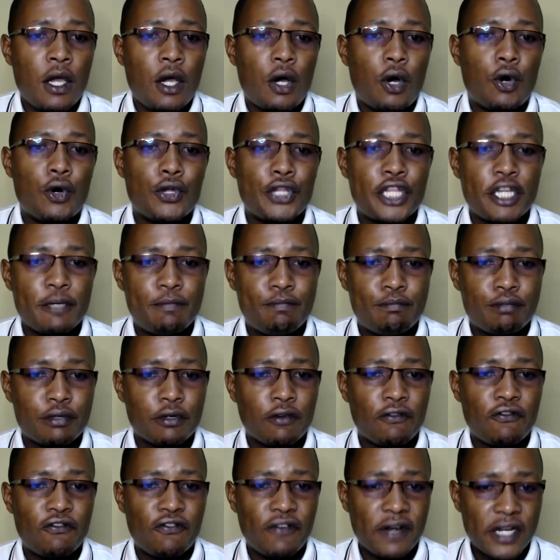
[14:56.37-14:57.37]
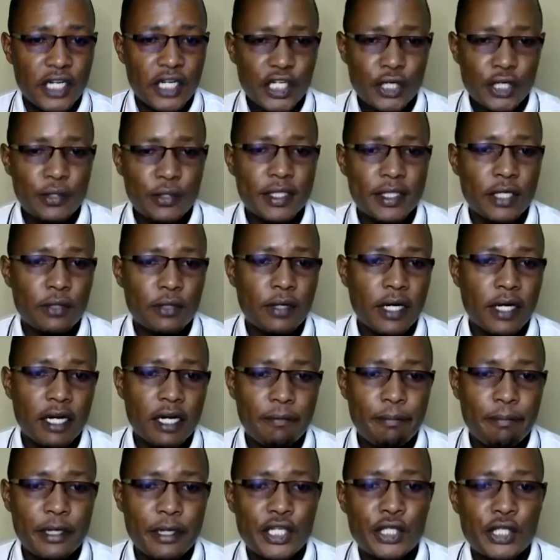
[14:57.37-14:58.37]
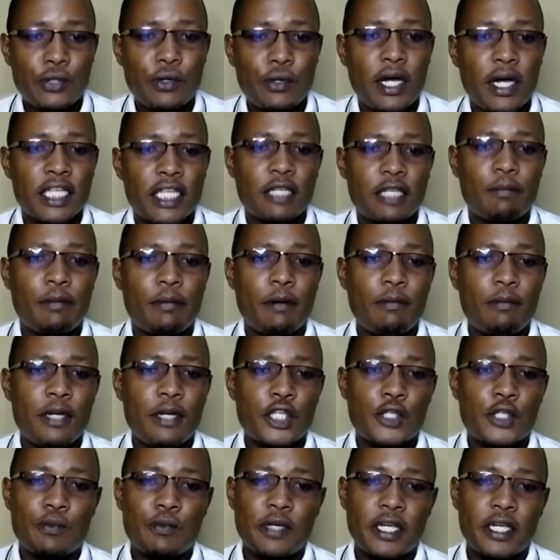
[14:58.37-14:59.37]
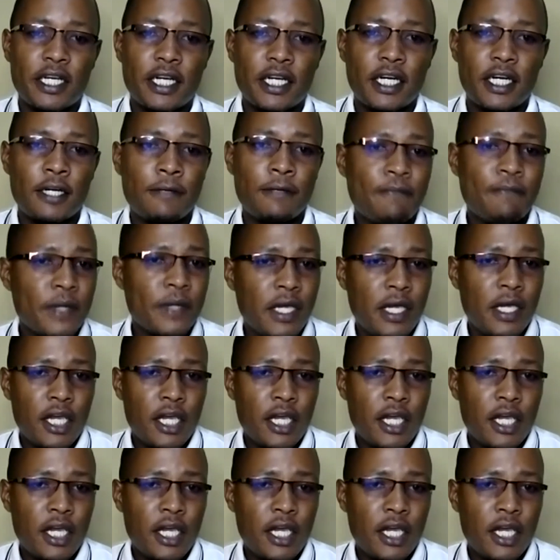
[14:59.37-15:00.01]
or the professions that you can pursue as a public speaker.